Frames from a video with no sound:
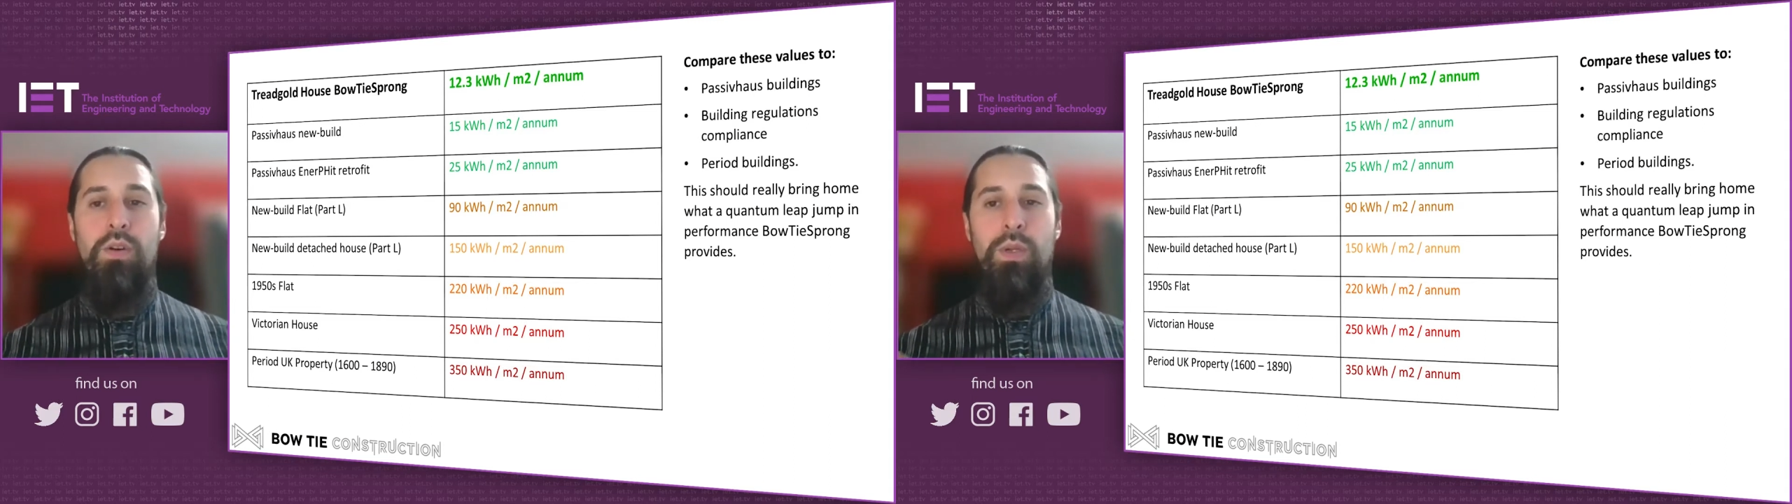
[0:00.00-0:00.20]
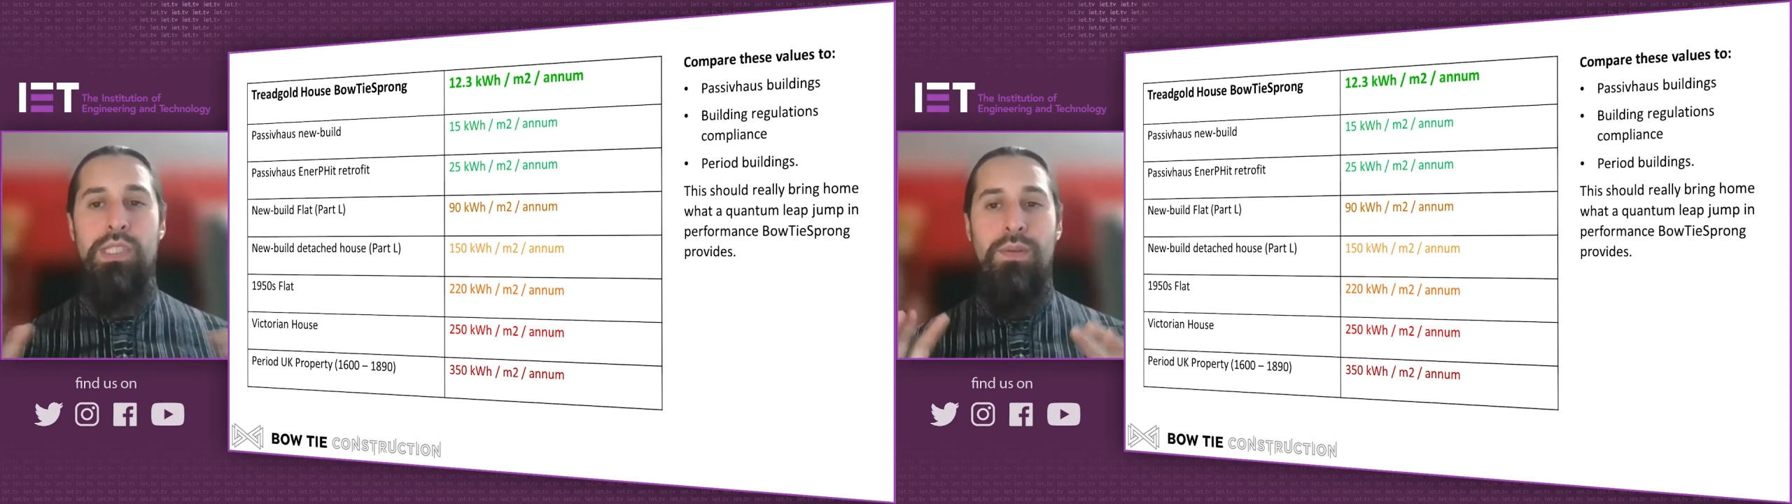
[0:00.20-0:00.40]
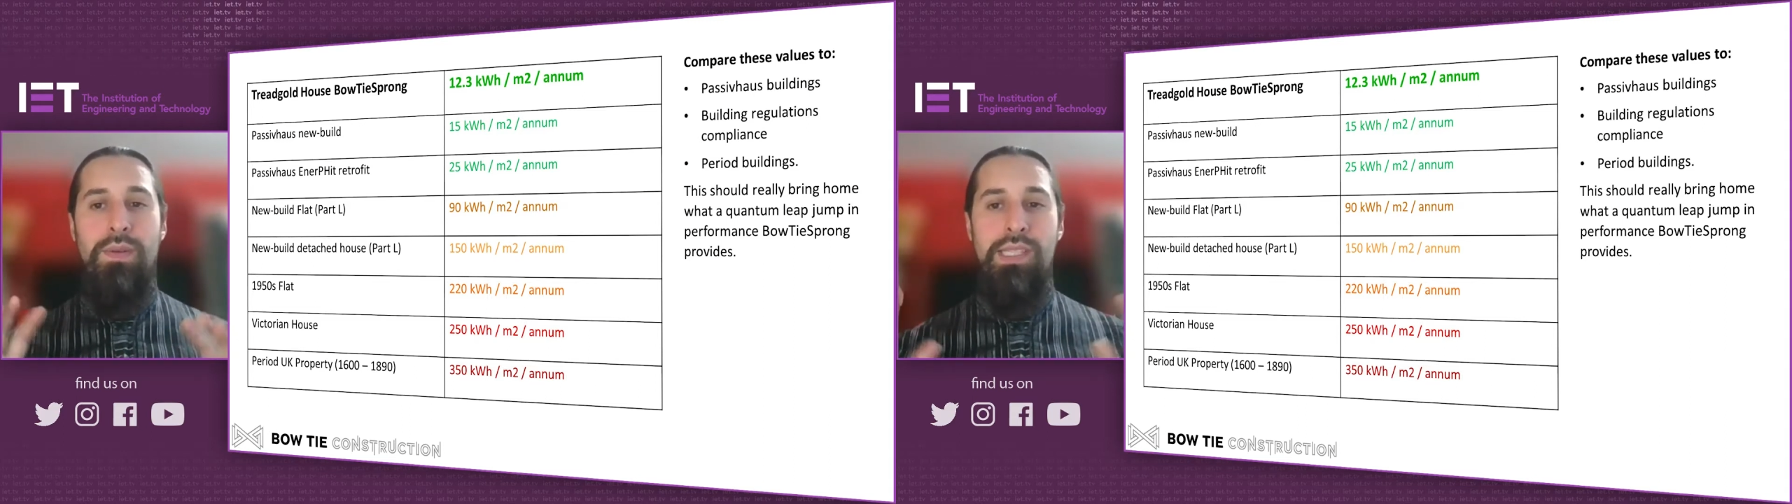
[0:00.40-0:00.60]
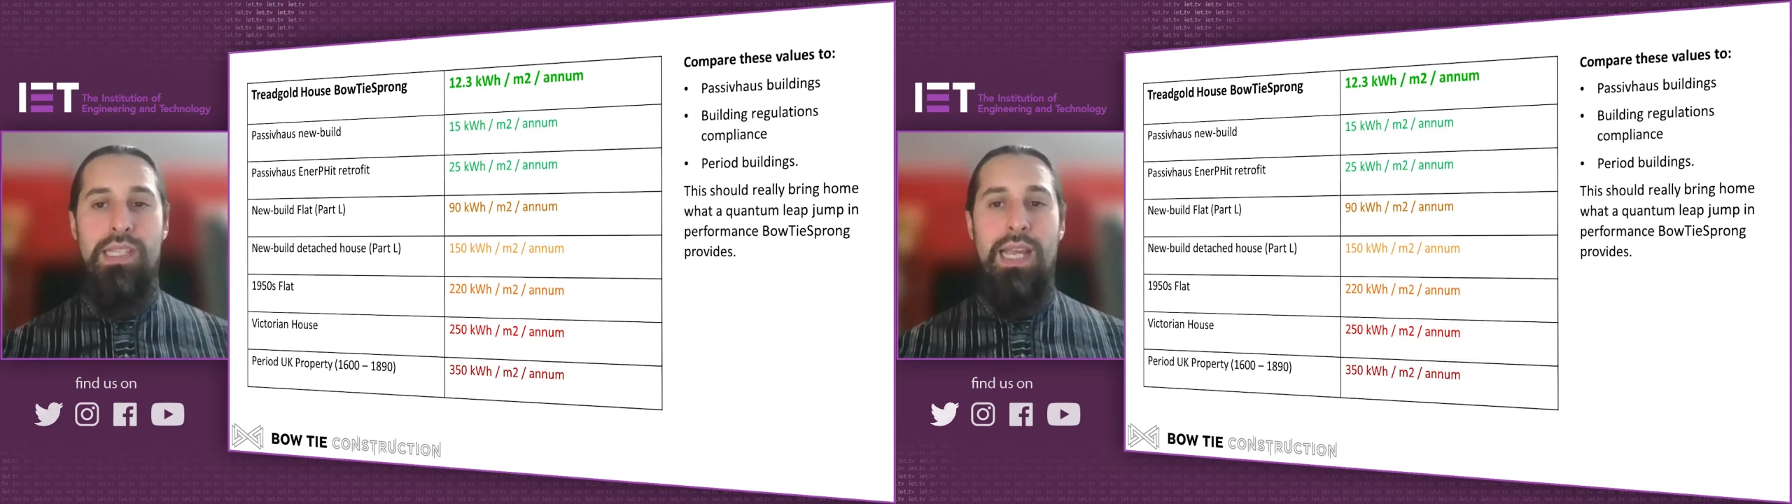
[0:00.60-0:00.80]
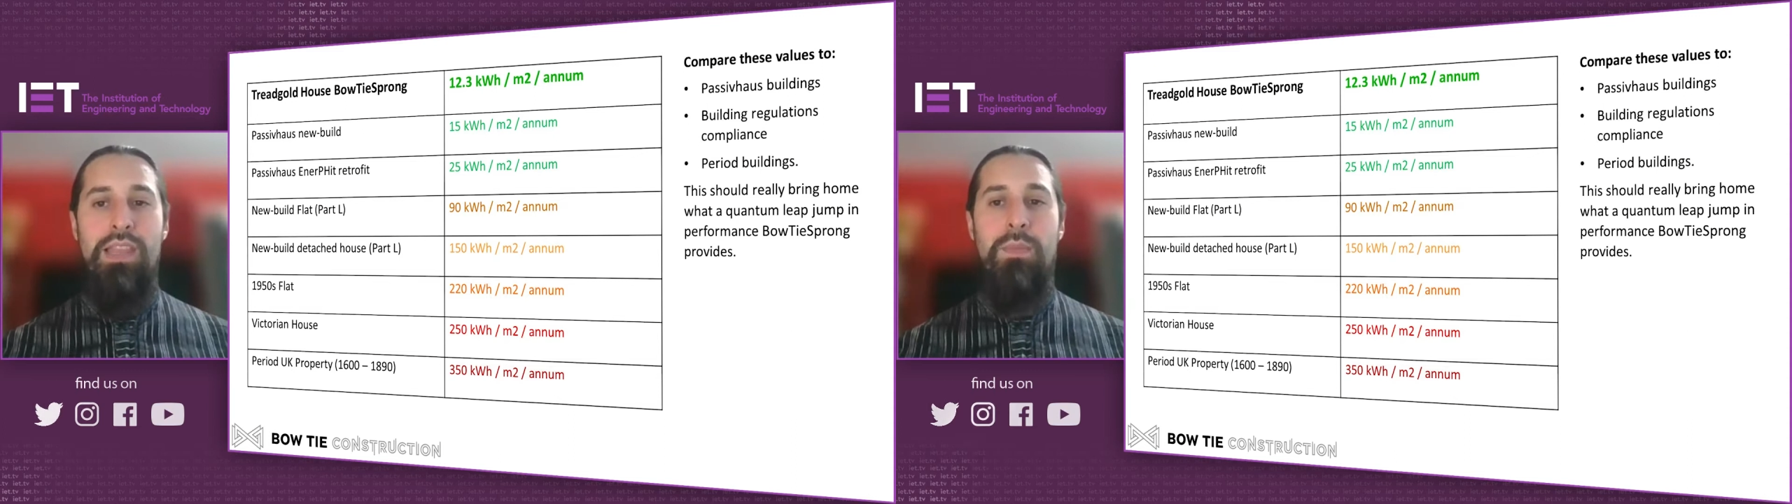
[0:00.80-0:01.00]
once you
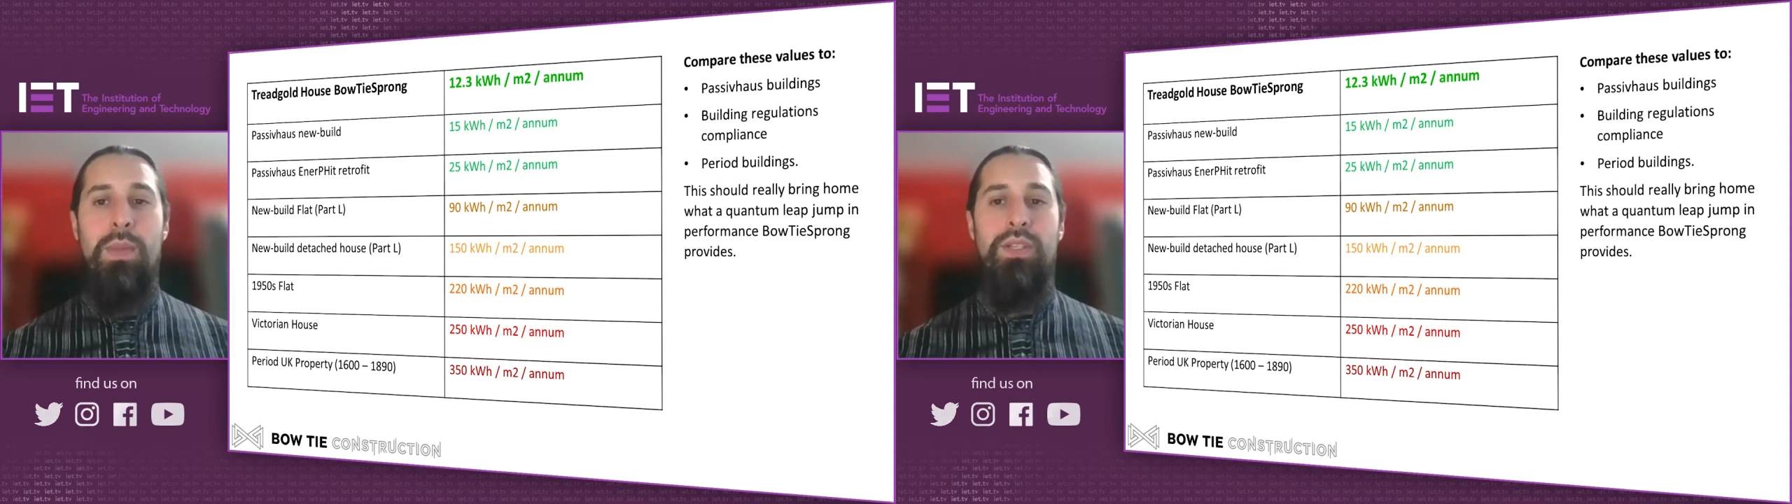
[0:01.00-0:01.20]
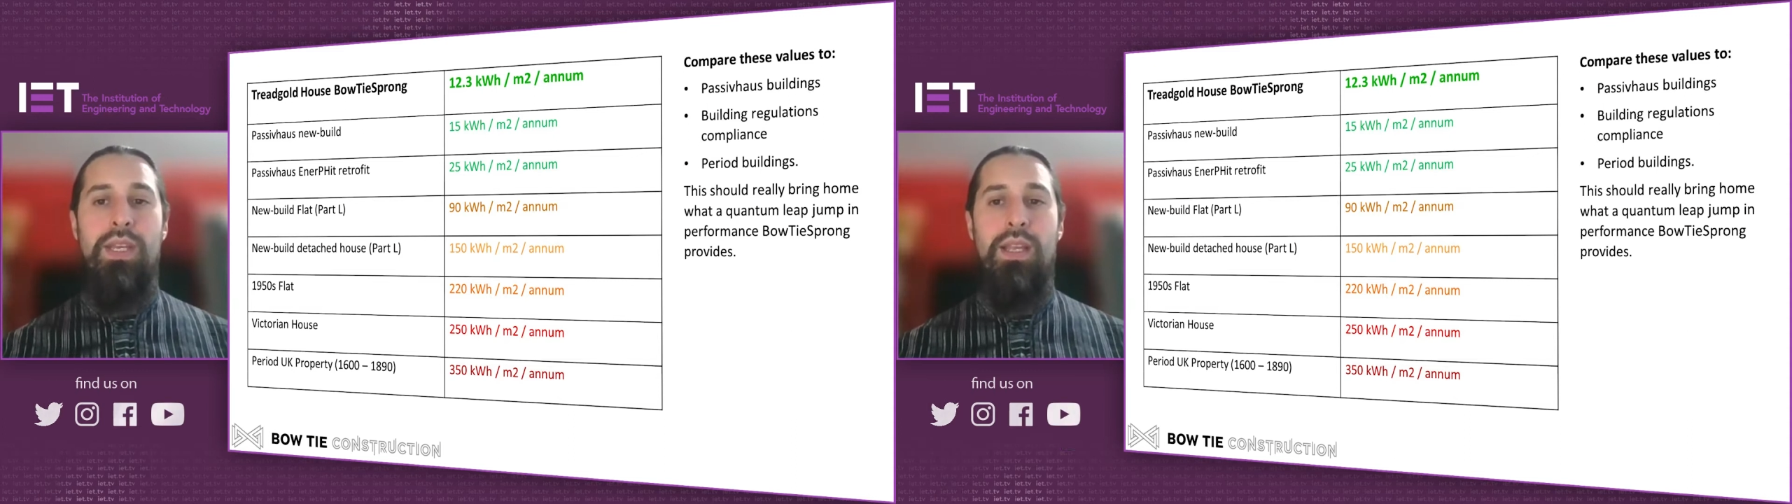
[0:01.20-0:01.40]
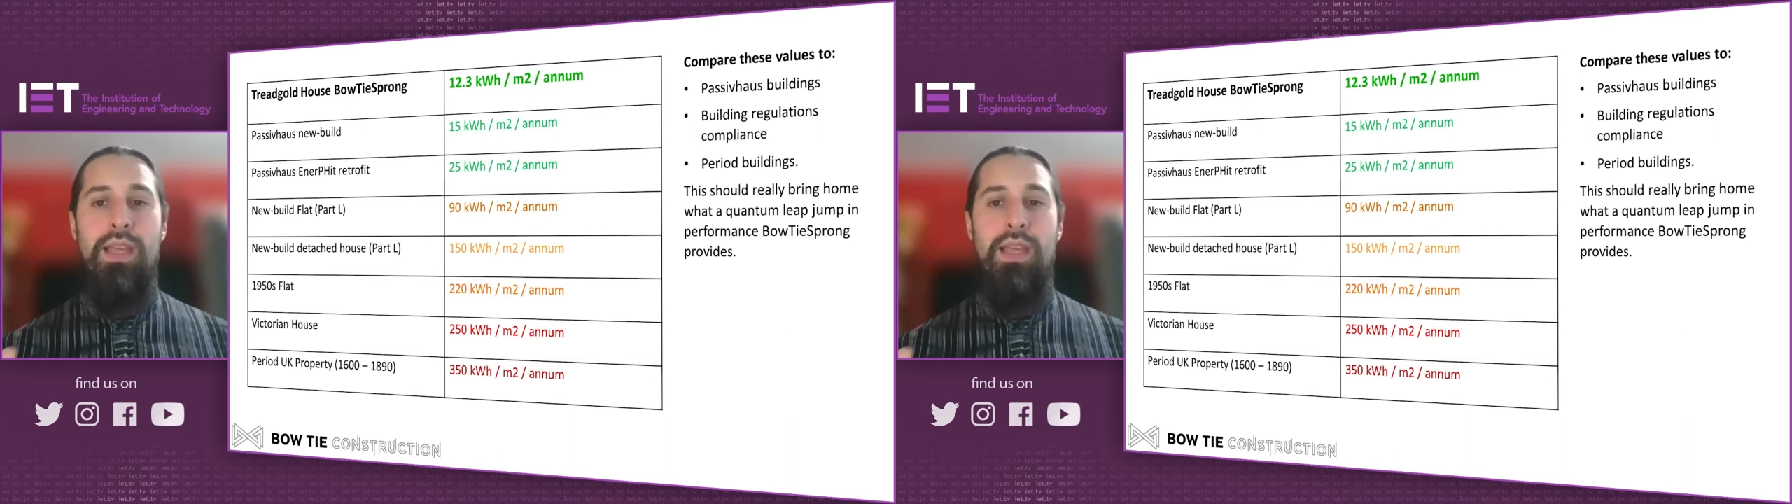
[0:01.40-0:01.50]
insulate the building,